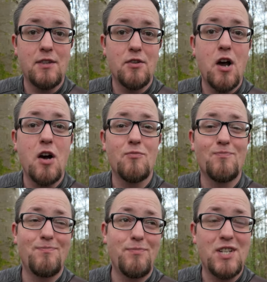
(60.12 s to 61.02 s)
and they're not
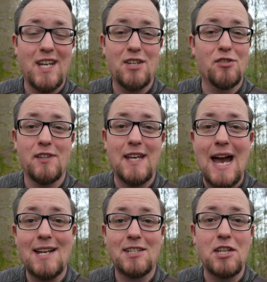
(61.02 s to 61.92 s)
particularly
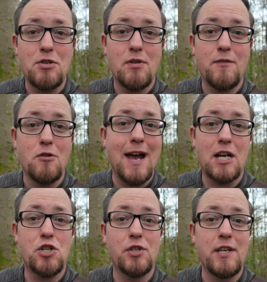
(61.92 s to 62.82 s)
asking you if you're
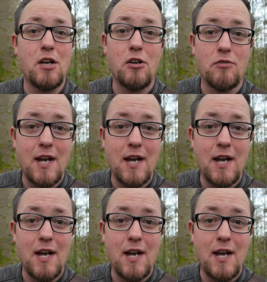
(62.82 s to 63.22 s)
actually all